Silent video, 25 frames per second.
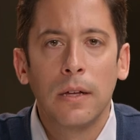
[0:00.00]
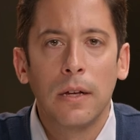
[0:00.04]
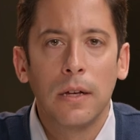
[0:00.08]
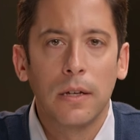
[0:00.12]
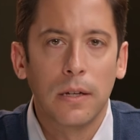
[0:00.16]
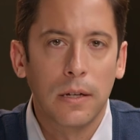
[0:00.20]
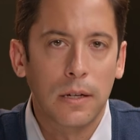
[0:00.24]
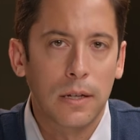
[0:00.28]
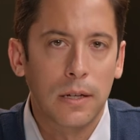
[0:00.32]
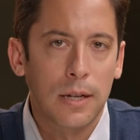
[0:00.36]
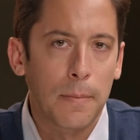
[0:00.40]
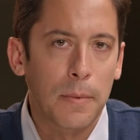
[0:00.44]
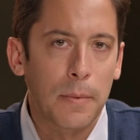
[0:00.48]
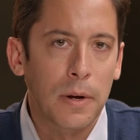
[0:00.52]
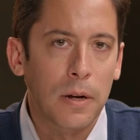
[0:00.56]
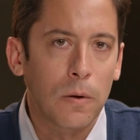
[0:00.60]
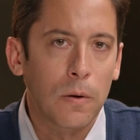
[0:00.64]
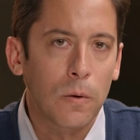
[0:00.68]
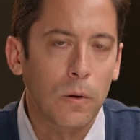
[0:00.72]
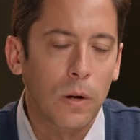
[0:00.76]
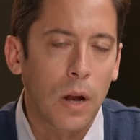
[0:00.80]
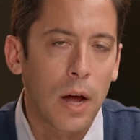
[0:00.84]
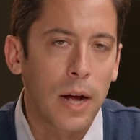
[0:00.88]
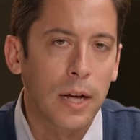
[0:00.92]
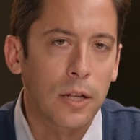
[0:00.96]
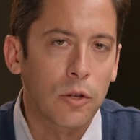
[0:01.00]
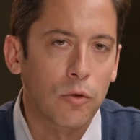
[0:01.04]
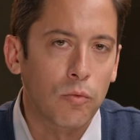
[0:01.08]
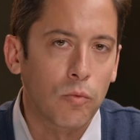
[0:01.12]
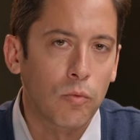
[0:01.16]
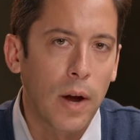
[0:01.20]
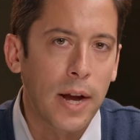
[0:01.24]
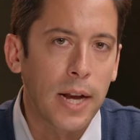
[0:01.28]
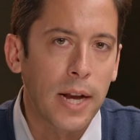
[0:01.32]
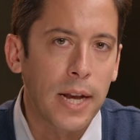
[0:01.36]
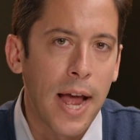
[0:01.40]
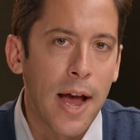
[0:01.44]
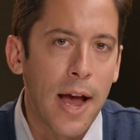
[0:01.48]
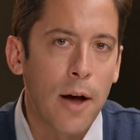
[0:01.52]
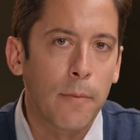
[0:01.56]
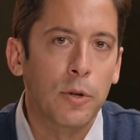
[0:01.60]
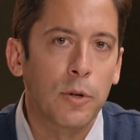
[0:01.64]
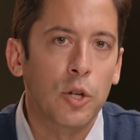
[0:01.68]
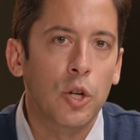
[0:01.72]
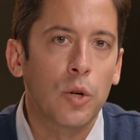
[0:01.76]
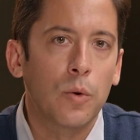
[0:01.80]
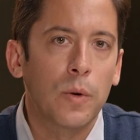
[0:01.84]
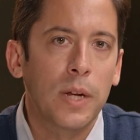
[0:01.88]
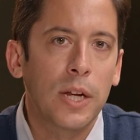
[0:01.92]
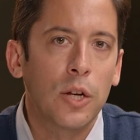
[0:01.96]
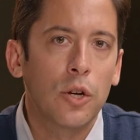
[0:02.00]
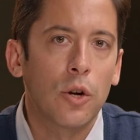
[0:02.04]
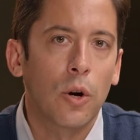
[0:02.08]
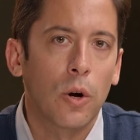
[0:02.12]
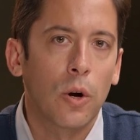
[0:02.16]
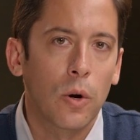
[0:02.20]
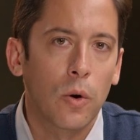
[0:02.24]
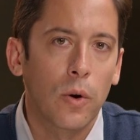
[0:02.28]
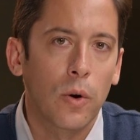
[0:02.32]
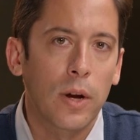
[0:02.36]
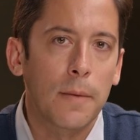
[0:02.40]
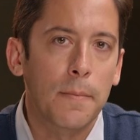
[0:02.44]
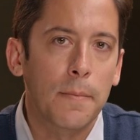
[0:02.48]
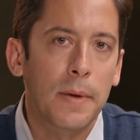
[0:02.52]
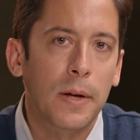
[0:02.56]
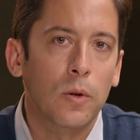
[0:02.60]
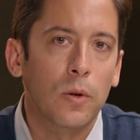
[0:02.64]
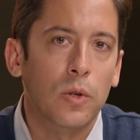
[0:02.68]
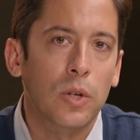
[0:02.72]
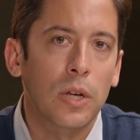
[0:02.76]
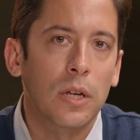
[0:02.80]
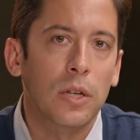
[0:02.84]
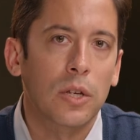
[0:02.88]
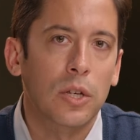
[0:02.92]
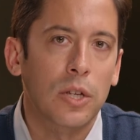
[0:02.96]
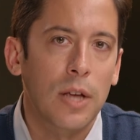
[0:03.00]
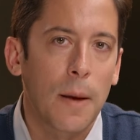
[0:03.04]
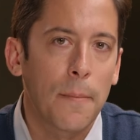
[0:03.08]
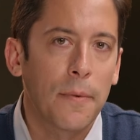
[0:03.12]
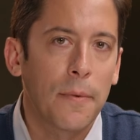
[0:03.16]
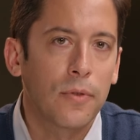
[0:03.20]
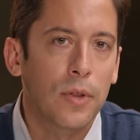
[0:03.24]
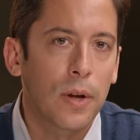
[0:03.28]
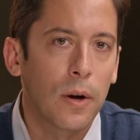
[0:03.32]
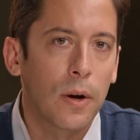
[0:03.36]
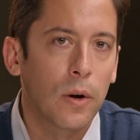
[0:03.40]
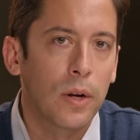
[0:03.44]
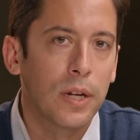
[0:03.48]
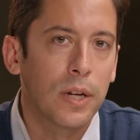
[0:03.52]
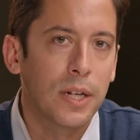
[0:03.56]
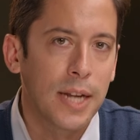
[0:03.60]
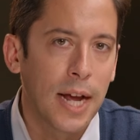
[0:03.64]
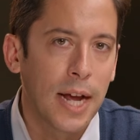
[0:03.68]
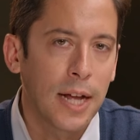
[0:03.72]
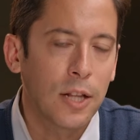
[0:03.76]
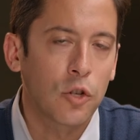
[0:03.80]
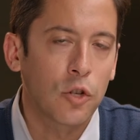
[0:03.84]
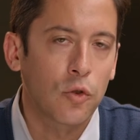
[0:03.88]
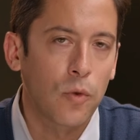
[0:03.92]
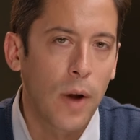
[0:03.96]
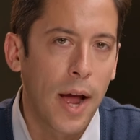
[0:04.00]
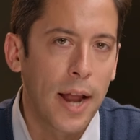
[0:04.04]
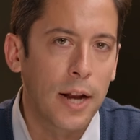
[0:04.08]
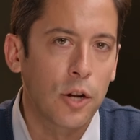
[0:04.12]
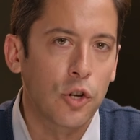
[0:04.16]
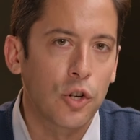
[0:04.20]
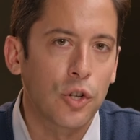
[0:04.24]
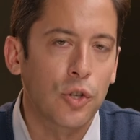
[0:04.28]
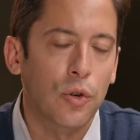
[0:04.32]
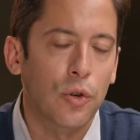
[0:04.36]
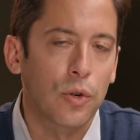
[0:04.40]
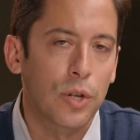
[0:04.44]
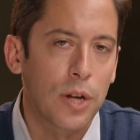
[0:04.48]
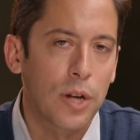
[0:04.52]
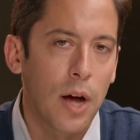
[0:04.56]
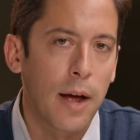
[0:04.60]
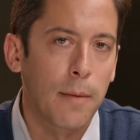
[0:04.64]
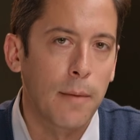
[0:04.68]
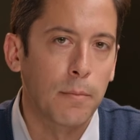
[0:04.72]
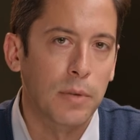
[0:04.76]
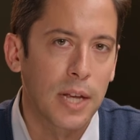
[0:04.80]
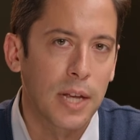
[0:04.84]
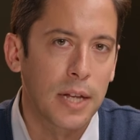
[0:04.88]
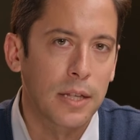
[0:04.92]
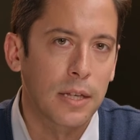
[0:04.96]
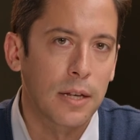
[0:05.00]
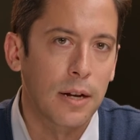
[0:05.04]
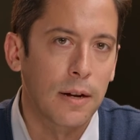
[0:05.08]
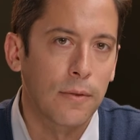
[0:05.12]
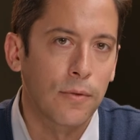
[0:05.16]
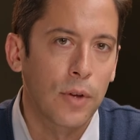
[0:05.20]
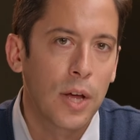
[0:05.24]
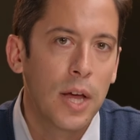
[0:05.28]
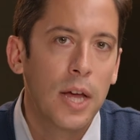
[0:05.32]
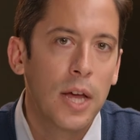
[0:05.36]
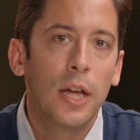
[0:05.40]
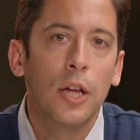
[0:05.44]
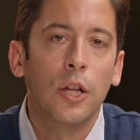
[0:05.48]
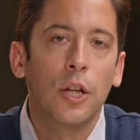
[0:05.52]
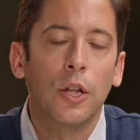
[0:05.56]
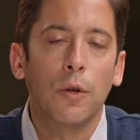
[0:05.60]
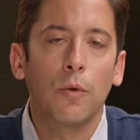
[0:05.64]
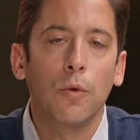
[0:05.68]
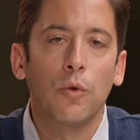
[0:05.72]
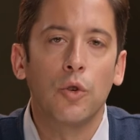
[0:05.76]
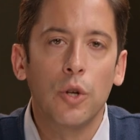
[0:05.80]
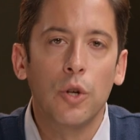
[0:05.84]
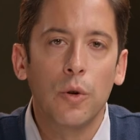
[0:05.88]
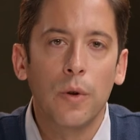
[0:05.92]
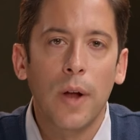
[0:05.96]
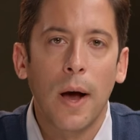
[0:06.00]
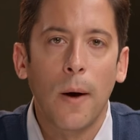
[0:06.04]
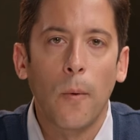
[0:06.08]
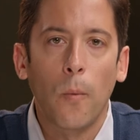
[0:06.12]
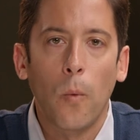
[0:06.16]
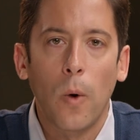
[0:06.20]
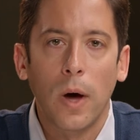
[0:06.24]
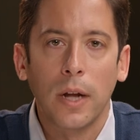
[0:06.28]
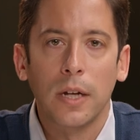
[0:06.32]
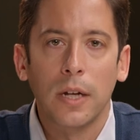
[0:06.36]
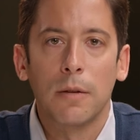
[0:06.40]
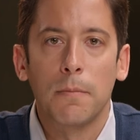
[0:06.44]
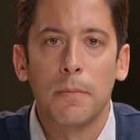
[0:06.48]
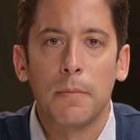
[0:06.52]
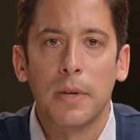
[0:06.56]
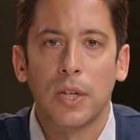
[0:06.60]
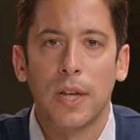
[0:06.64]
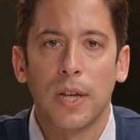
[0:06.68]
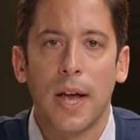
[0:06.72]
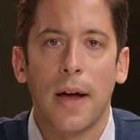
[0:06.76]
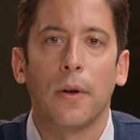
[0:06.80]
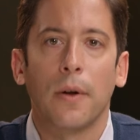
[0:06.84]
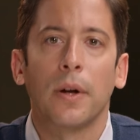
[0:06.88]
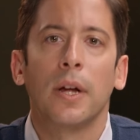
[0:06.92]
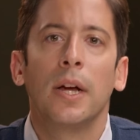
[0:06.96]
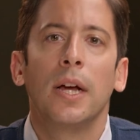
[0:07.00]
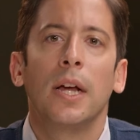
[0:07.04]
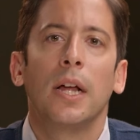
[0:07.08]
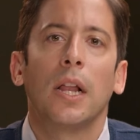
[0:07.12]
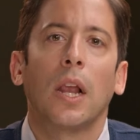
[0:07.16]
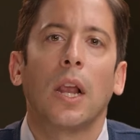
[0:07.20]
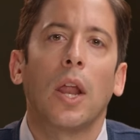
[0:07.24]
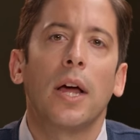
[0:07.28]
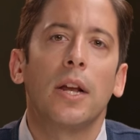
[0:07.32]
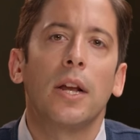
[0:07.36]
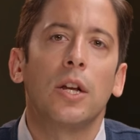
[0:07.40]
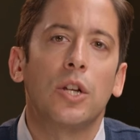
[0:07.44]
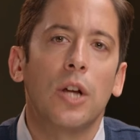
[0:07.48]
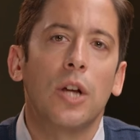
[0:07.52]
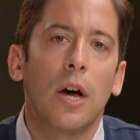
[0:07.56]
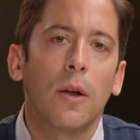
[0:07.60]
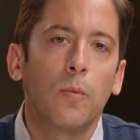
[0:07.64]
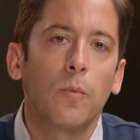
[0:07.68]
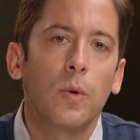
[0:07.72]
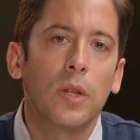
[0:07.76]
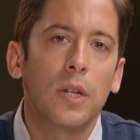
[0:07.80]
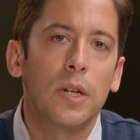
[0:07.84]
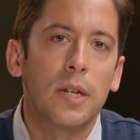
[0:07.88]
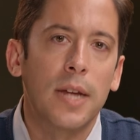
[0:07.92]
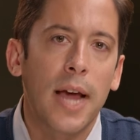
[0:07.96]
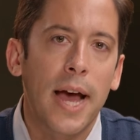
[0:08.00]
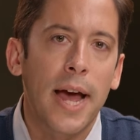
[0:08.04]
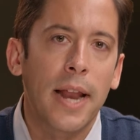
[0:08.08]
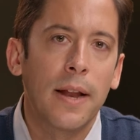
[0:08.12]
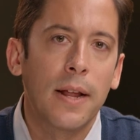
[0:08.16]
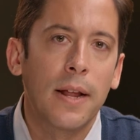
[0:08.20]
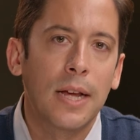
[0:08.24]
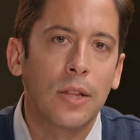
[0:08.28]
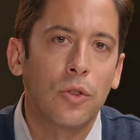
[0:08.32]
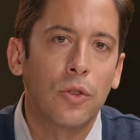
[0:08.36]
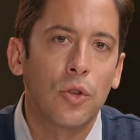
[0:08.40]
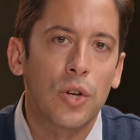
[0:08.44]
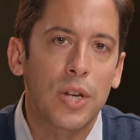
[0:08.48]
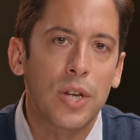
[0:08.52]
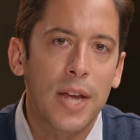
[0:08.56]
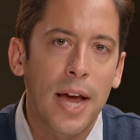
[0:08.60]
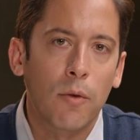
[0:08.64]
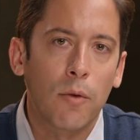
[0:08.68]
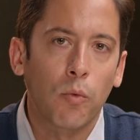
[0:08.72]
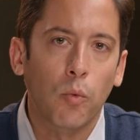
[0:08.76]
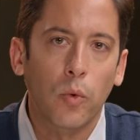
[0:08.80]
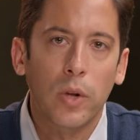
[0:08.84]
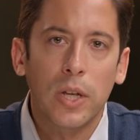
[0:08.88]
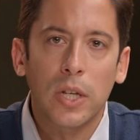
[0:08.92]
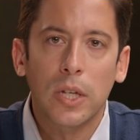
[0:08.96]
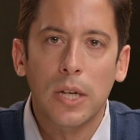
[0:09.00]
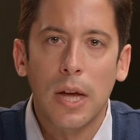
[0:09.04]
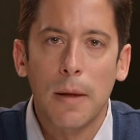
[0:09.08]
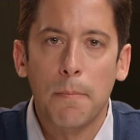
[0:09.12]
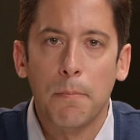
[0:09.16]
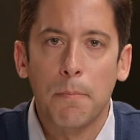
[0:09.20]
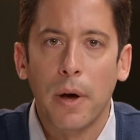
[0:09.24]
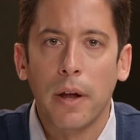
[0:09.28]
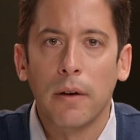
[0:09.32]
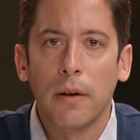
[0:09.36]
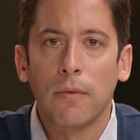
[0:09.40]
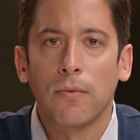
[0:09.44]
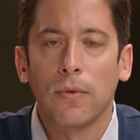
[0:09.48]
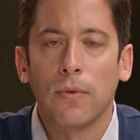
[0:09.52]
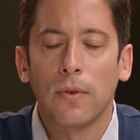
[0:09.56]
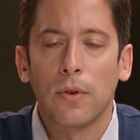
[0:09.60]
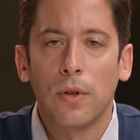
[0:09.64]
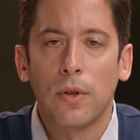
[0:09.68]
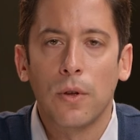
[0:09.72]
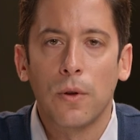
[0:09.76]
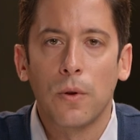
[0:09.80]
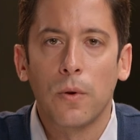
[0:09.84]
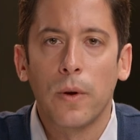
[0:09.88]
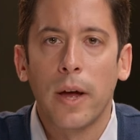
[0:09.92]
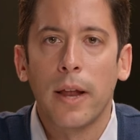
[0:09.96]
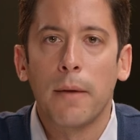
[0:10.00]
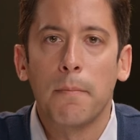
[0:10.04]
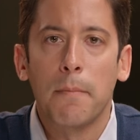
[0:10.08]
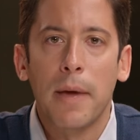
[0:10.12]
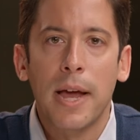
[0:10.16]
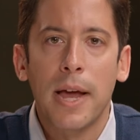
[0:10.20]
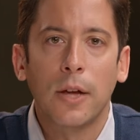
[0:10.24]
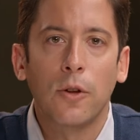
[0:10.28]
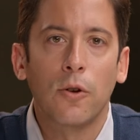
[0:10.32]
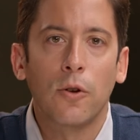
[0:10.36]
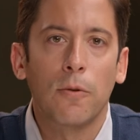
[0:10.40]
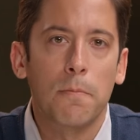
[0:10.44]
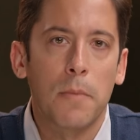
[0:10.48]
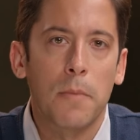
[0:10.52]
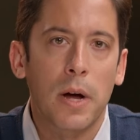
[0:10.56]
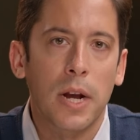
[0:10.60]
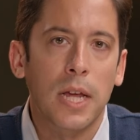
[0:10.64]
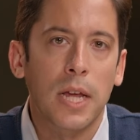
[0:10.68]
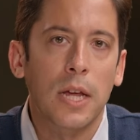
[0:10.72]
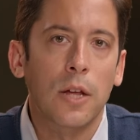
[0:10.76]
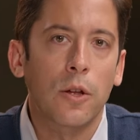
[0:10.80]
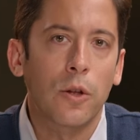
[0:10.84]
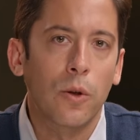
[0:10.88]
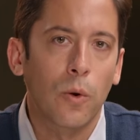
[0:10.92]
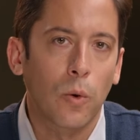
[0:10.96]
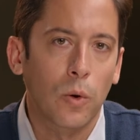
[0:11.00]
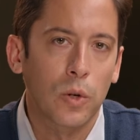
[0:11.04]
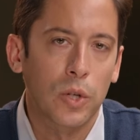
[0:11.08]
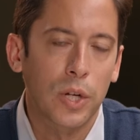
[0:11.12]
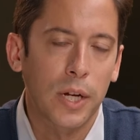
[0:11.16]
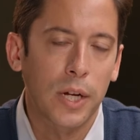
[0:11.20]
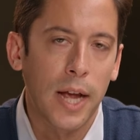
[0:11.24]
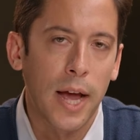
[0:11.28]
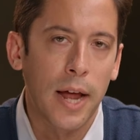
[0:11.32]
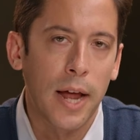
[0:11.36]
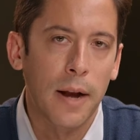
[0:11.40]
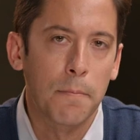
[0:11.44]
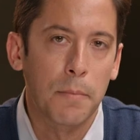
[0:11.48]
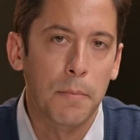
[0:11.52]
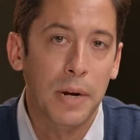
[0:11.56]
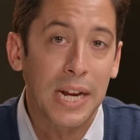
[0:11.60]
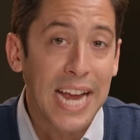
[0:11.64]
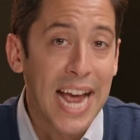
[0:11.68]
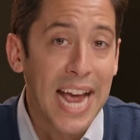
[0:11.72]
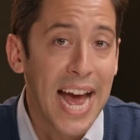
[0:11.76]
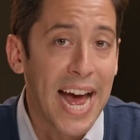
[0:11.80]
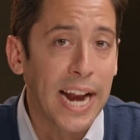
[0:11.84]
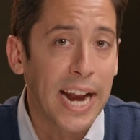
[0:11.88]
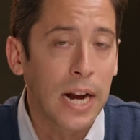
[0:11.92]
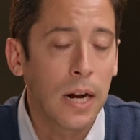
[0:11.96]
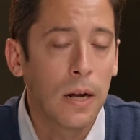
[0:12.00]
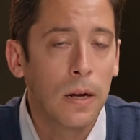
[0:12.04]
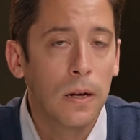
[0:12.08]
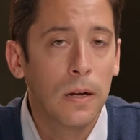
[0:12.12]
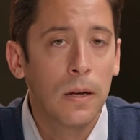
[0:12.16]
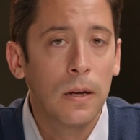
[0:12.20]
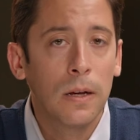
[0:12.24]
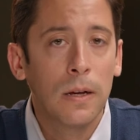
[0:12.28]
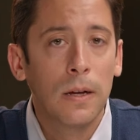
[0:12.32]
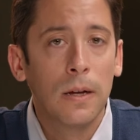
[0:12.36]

is accepting new clients right now, but you need to hurry because some of their debt strategies are time sensitive. You do not want to miss out. Let Done with Debt hit the debt reset button for you and make your money yours again. But again,